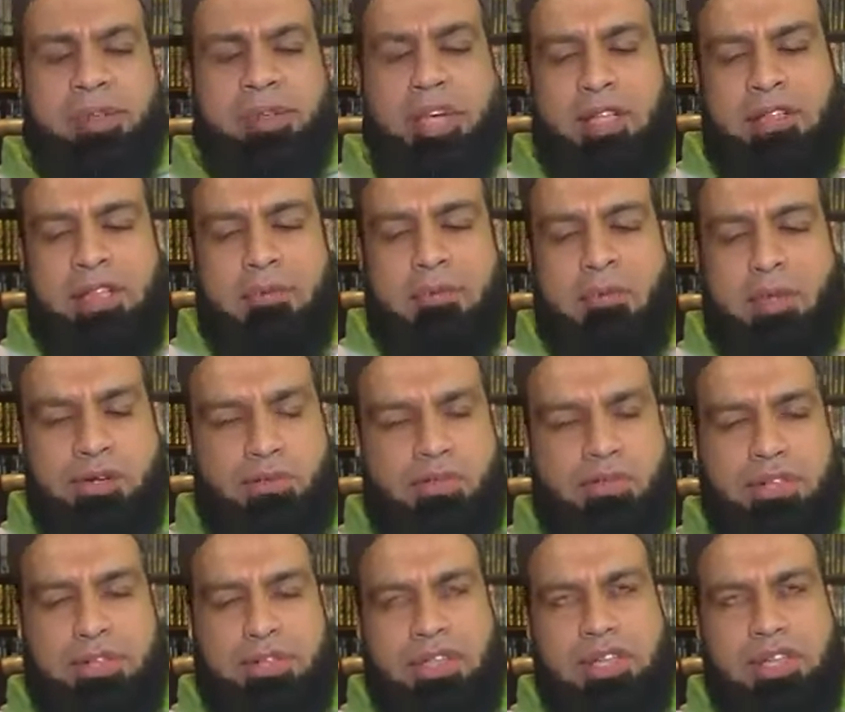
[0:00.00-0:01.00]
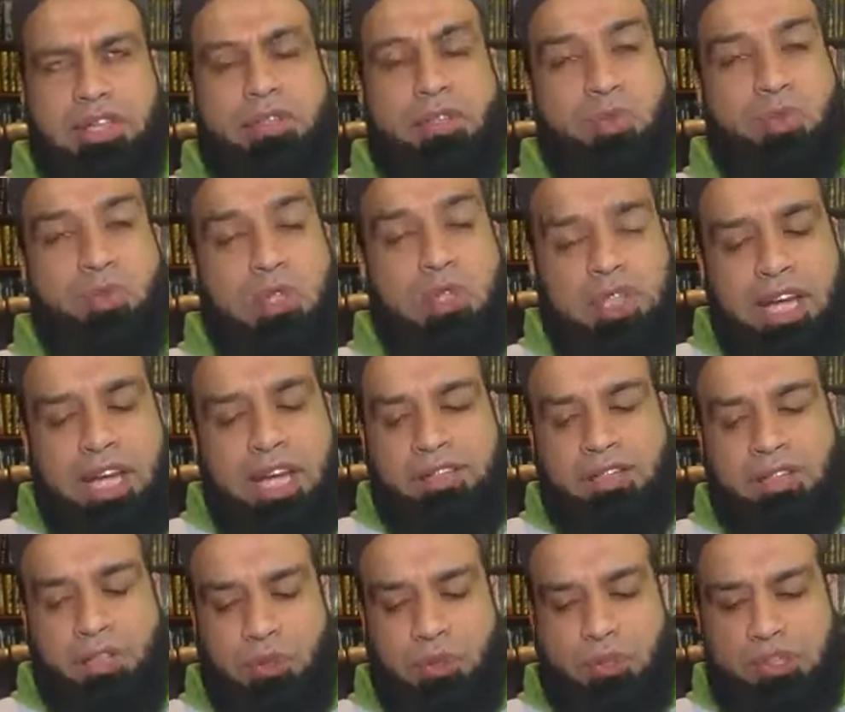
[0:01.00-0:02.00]
And number three thing is,
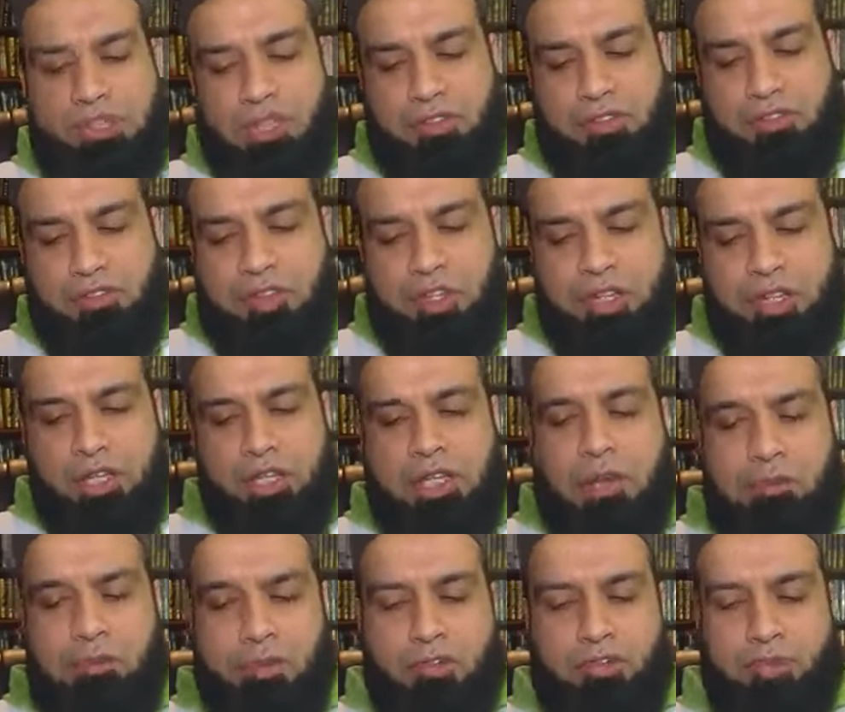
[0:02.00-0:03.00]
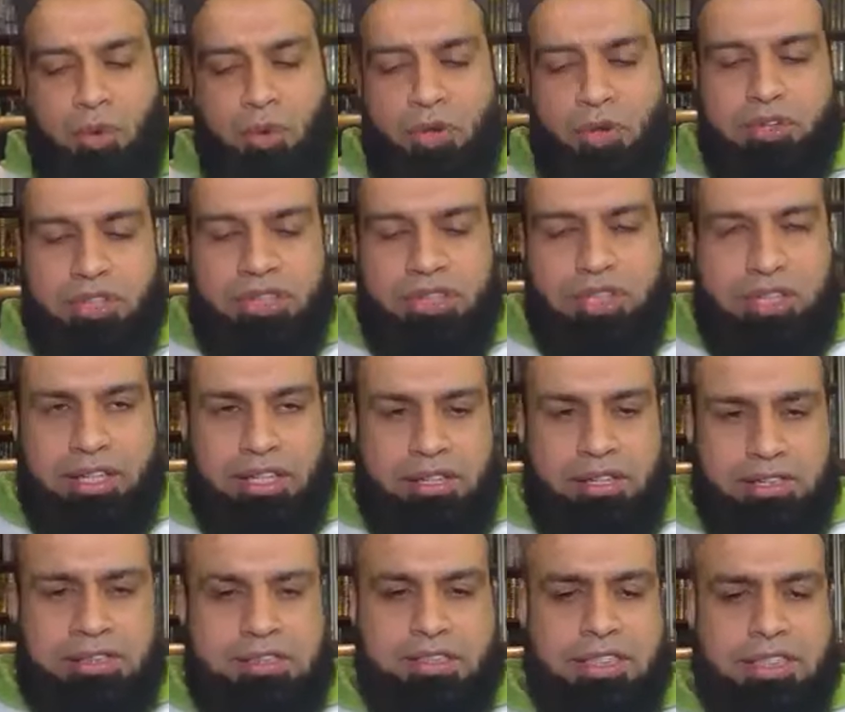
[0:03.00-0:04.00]
relax yourself. Number four thing
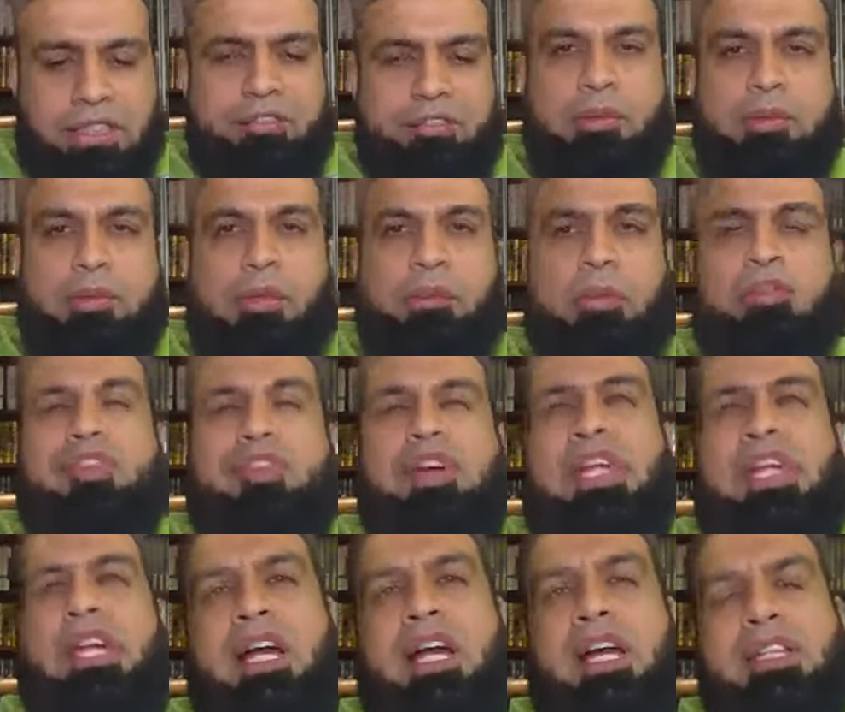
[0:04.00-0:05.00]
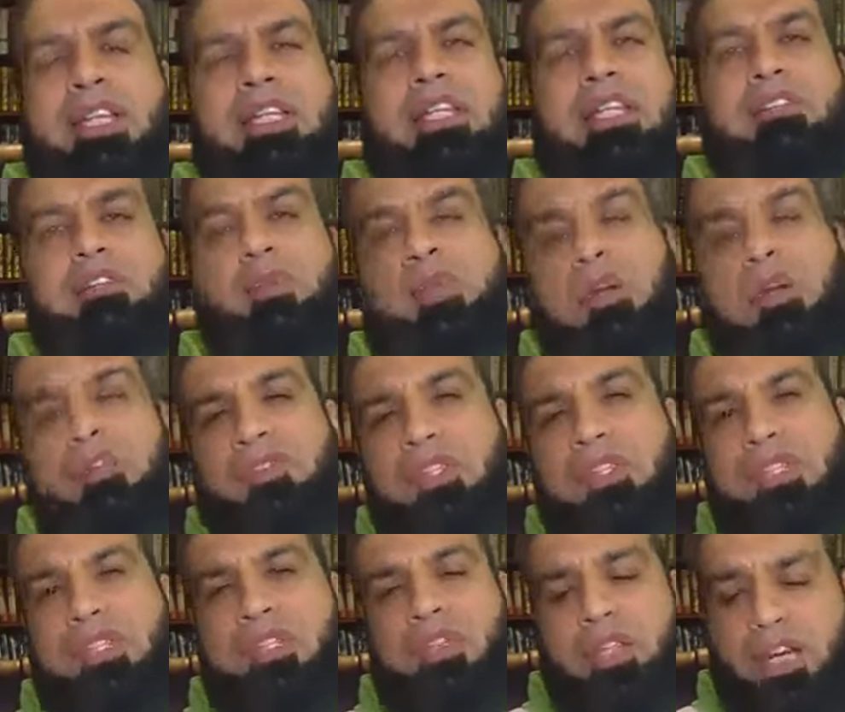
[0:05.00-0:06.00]
is, from the prophetic hadith of the Prophet
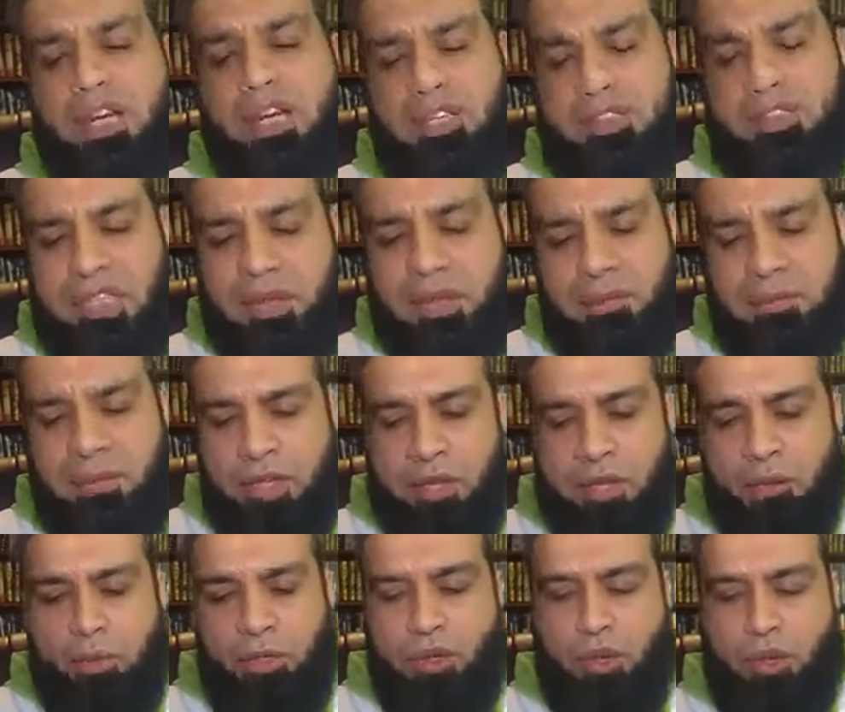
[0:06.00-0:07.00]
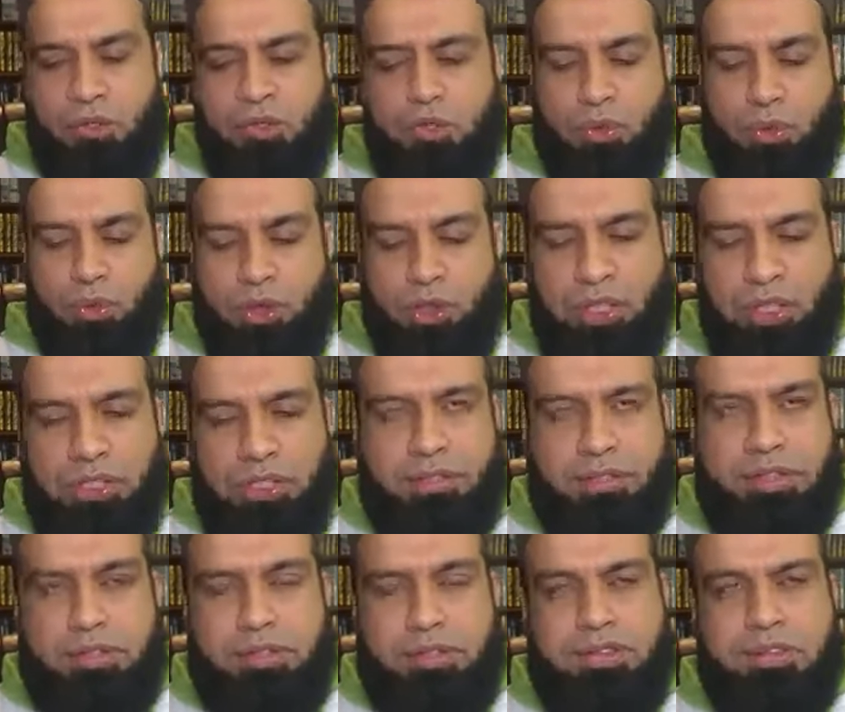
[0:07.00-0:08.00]
sallallahu alaihi wasallam, we also learned
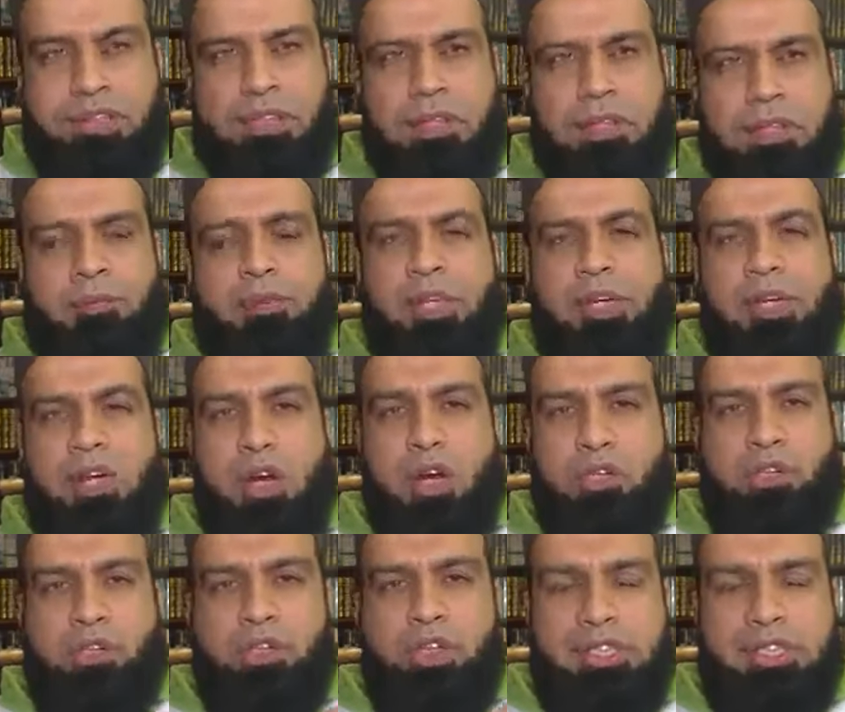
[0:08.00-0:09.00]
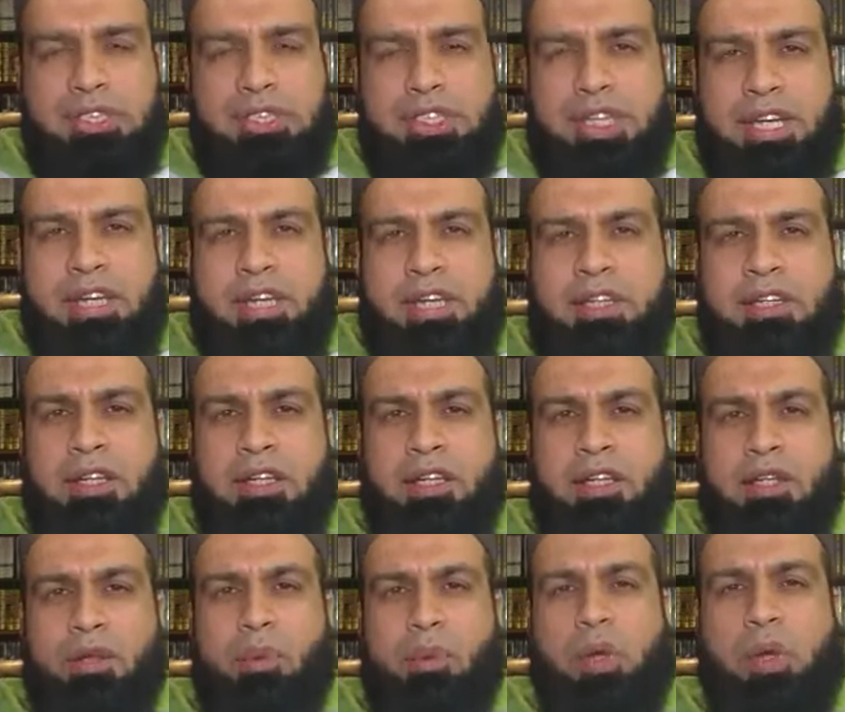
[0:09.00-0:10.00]
this, that understand
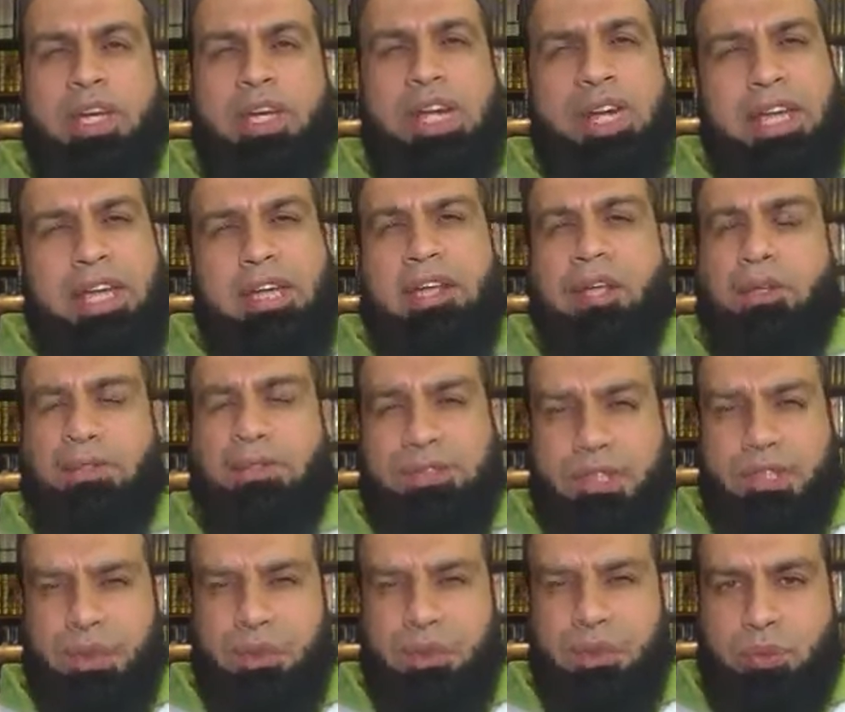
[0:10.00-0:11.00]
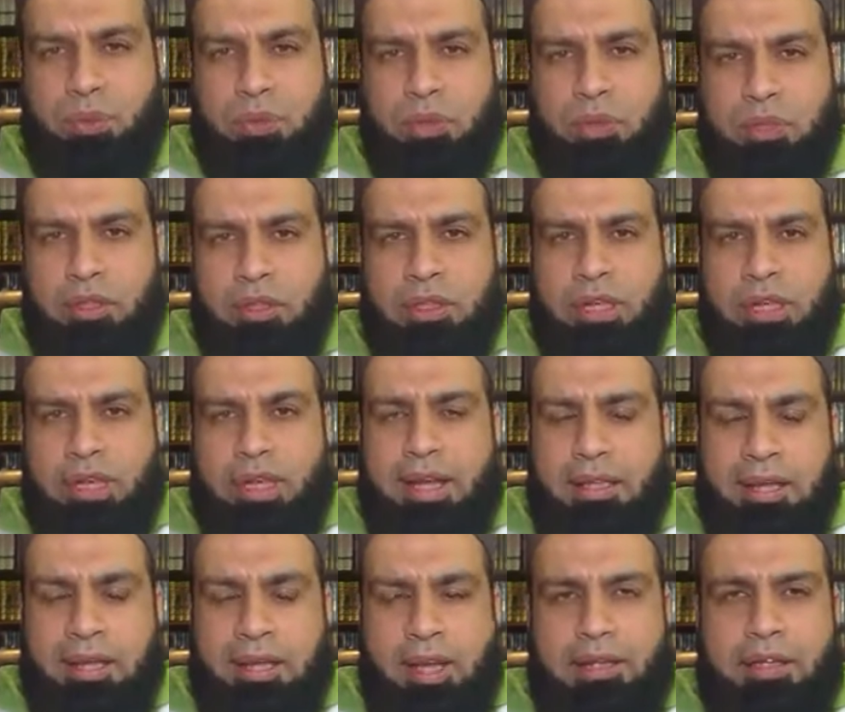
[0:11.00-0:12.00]
what angers you
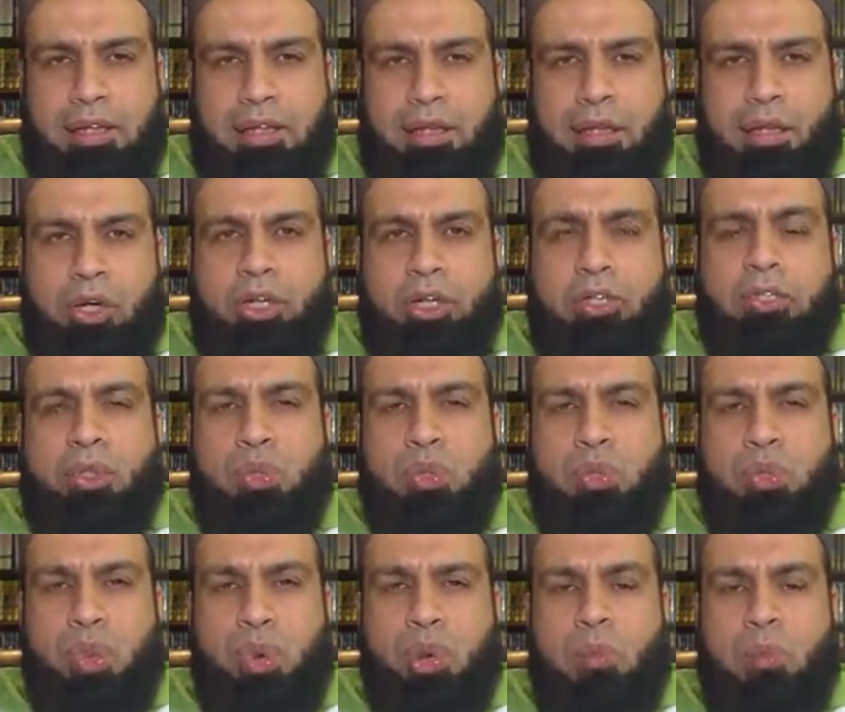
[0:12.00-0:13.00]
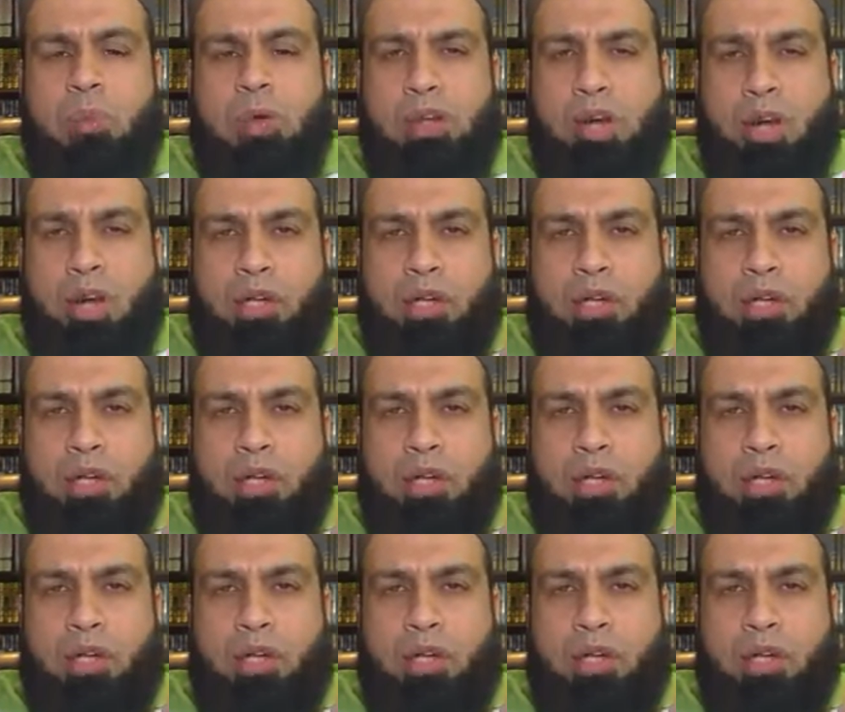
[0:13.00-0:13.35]
and learn to cope and